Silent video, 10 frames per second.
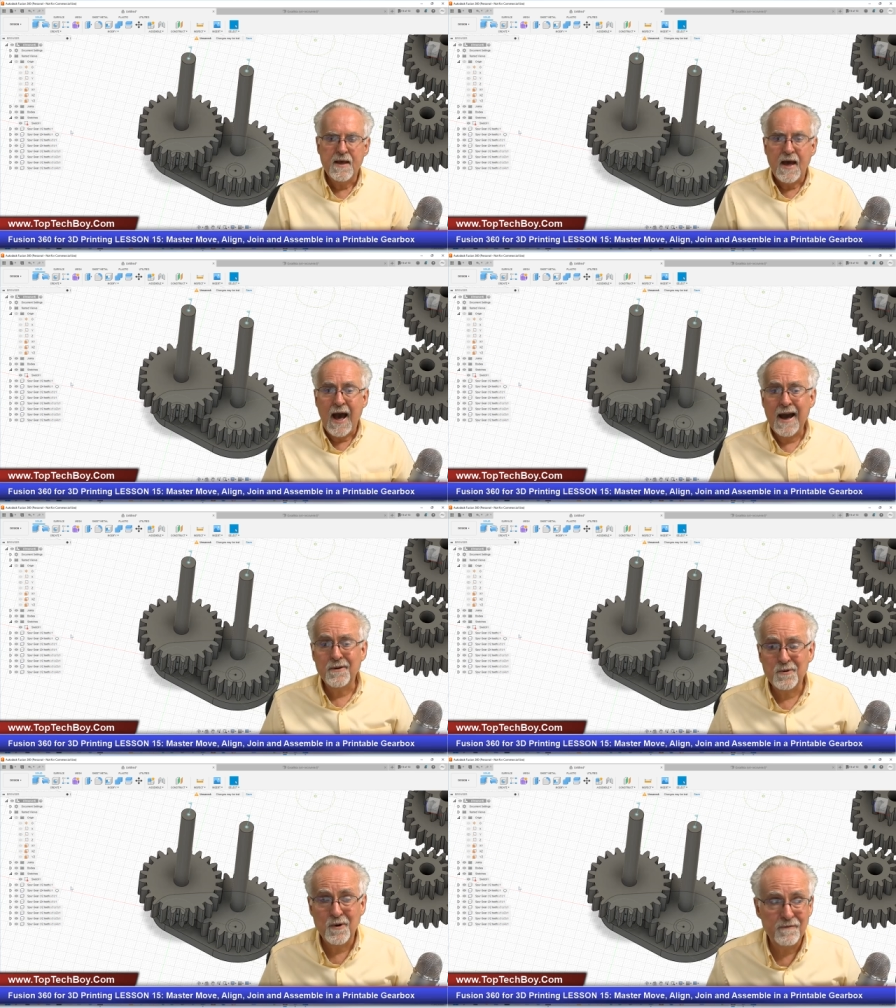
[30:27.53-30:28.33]
I
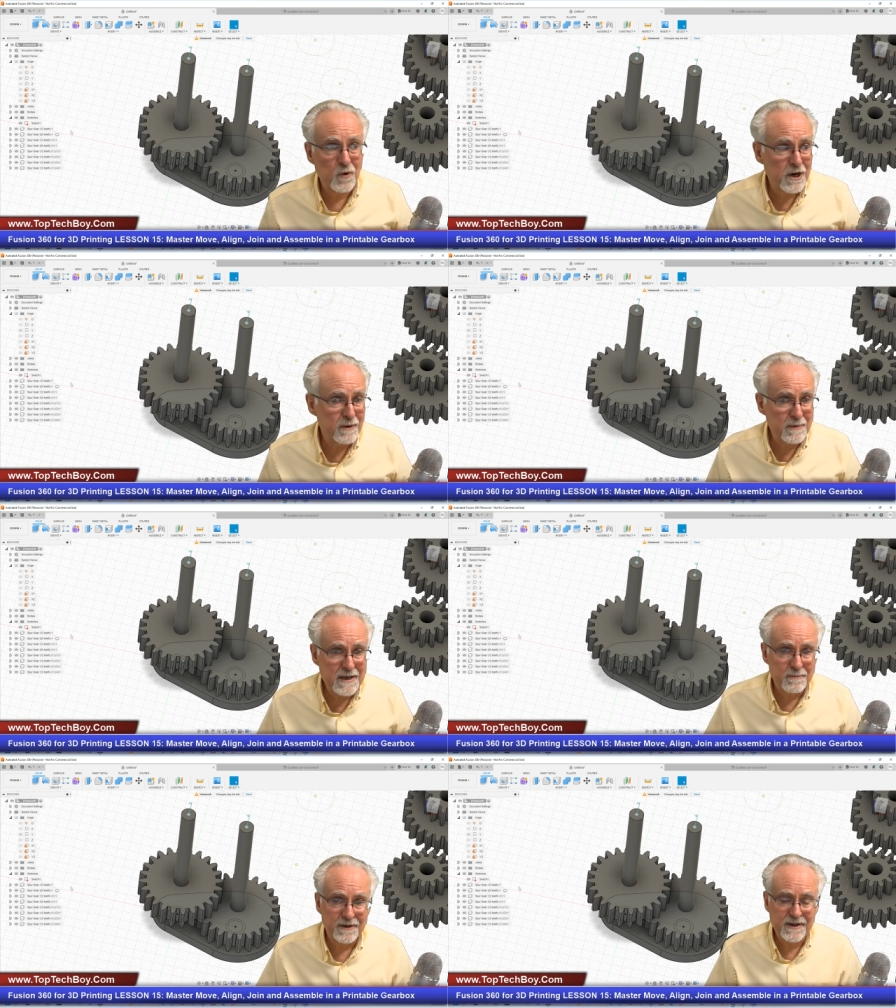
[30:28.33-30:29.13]
don't know if we're going to be
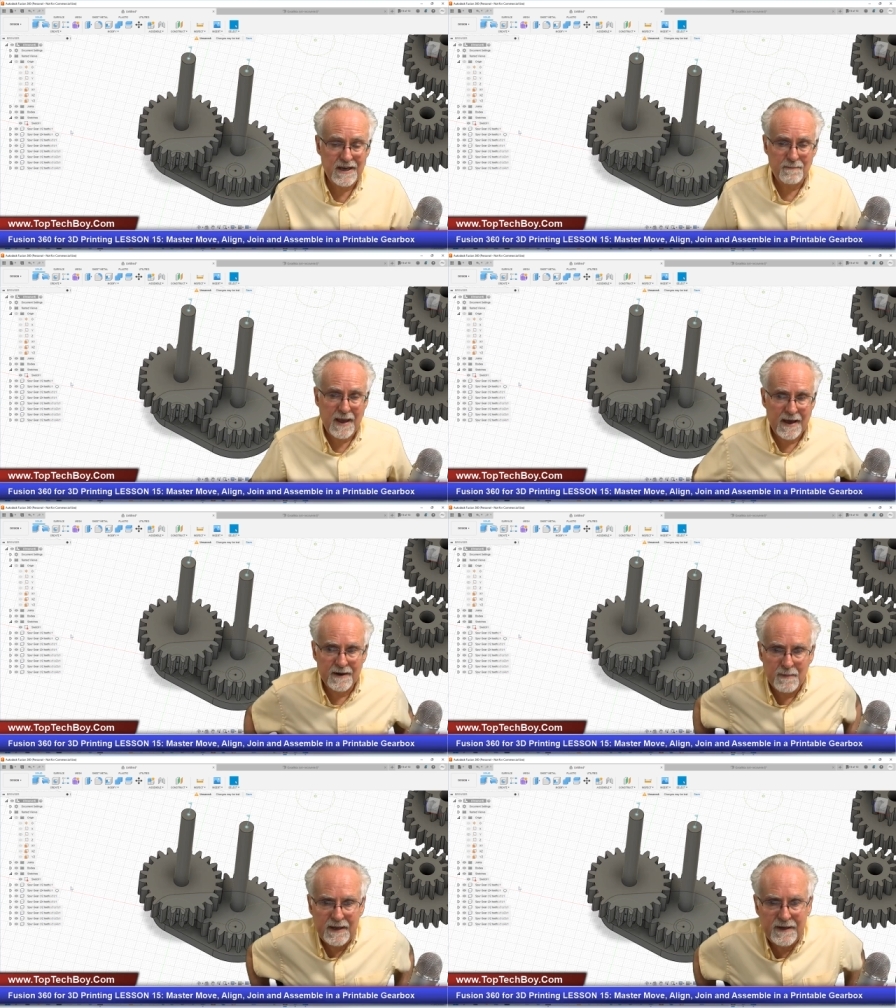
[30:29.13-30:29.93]
able to keep
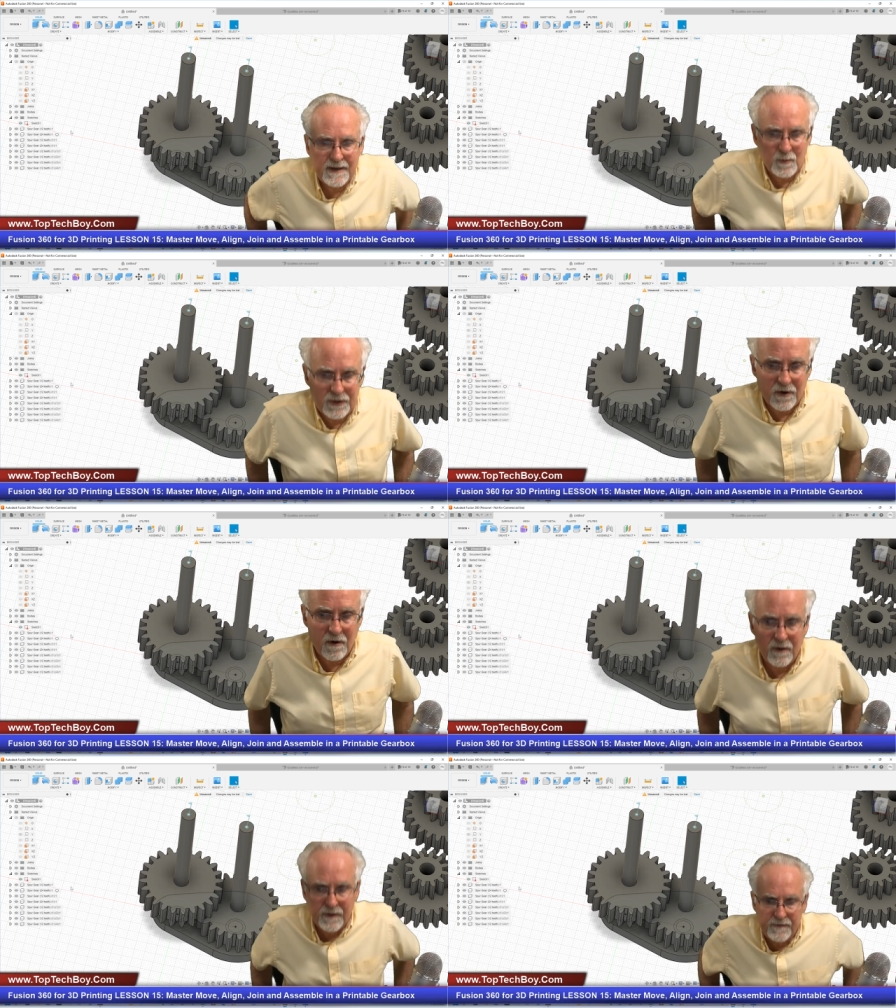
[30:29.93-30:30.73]
animating it with
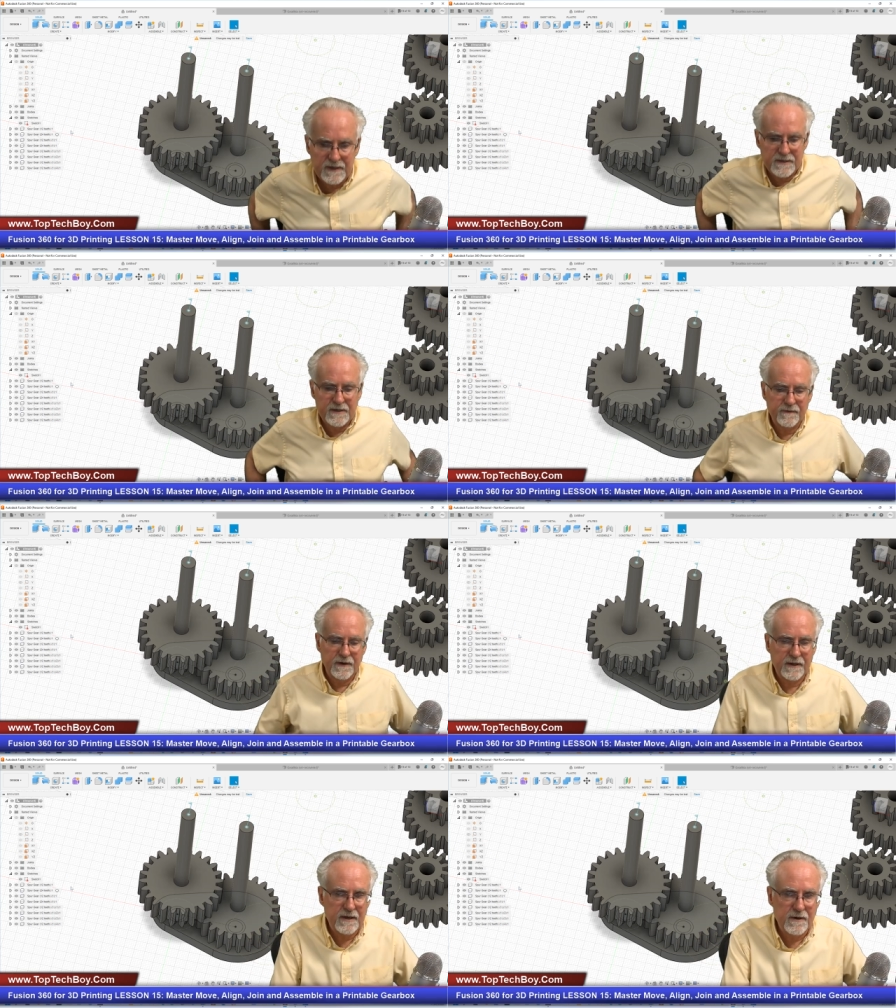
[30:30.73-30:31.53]
all of these
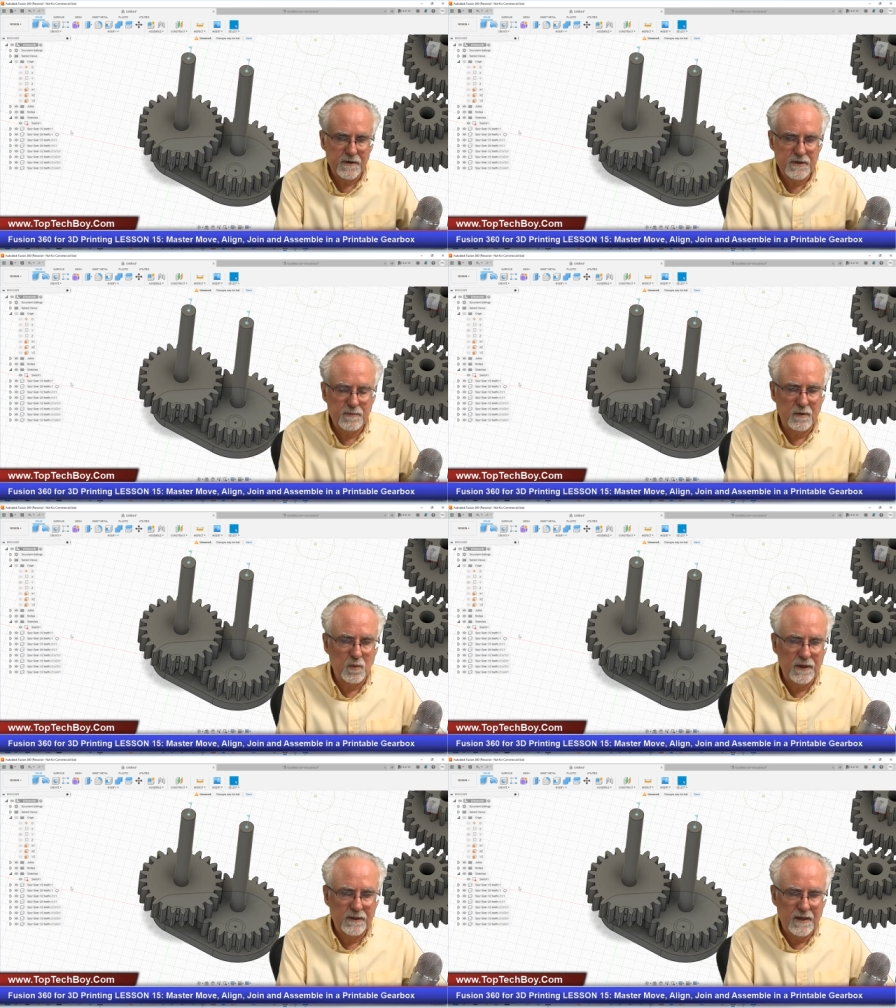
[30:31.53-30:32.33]
different gears, but
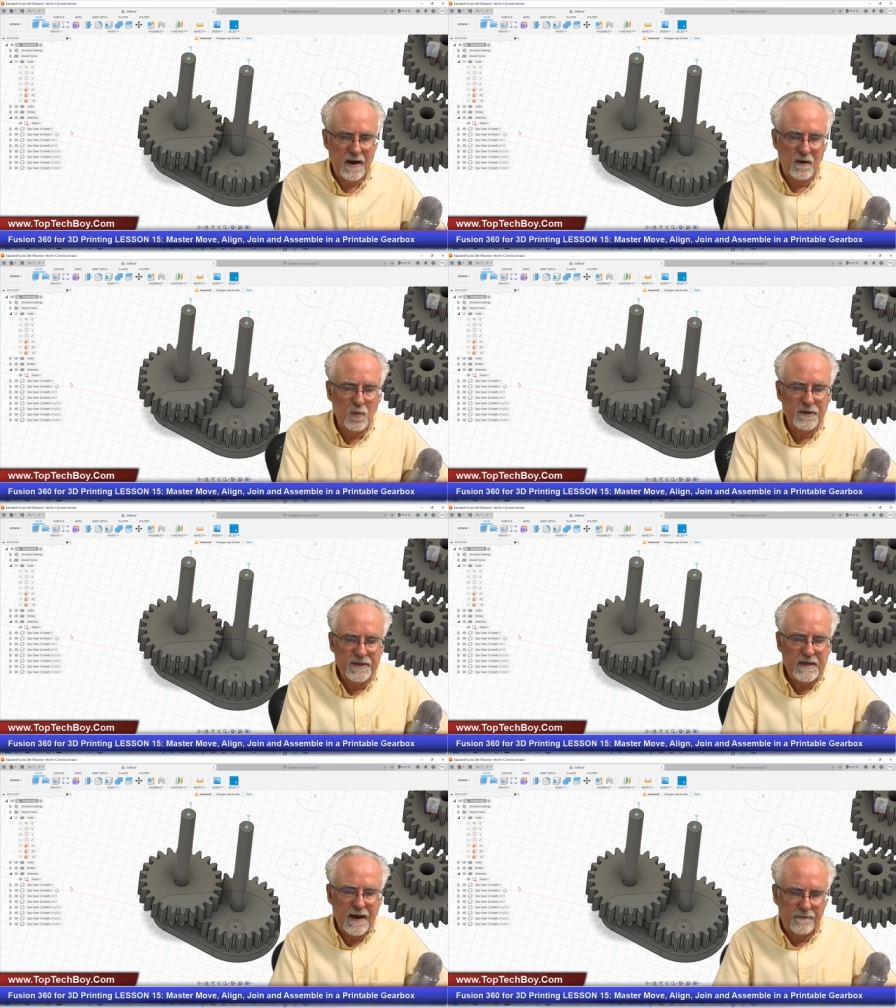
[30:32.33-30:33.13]
we'll, uh, we'll
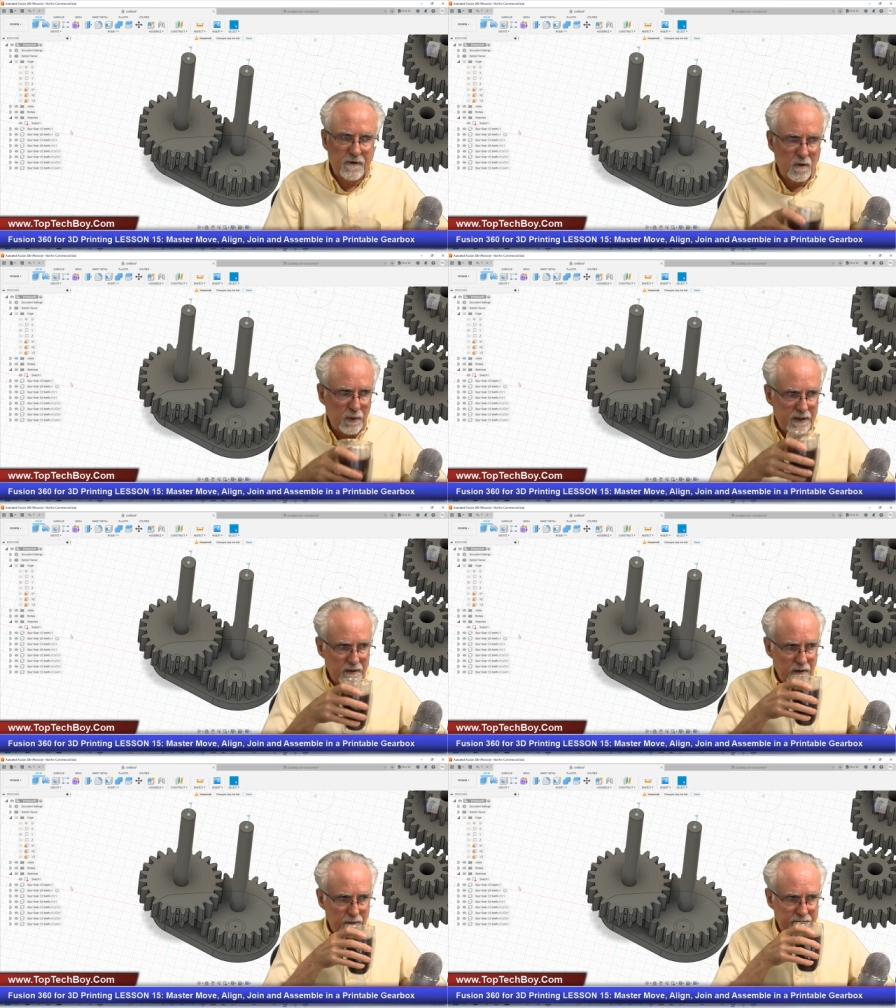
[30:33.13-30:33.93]
see how far we can
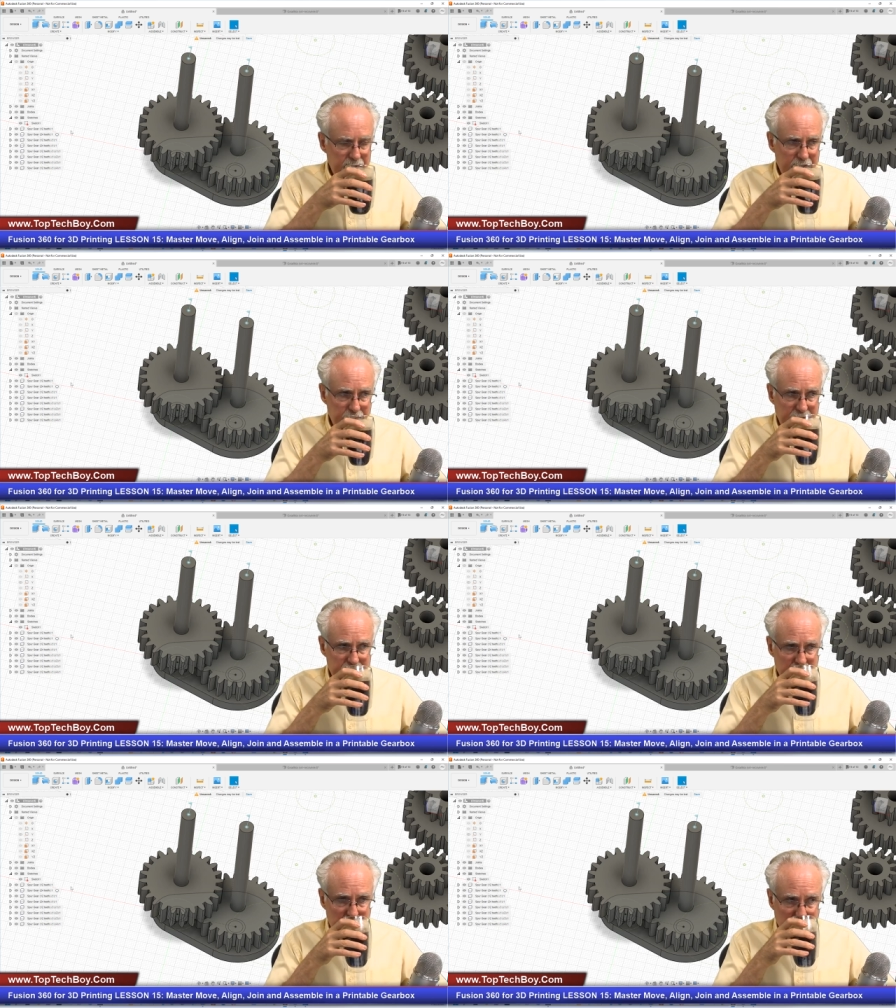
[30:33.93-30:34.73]
go with the animation.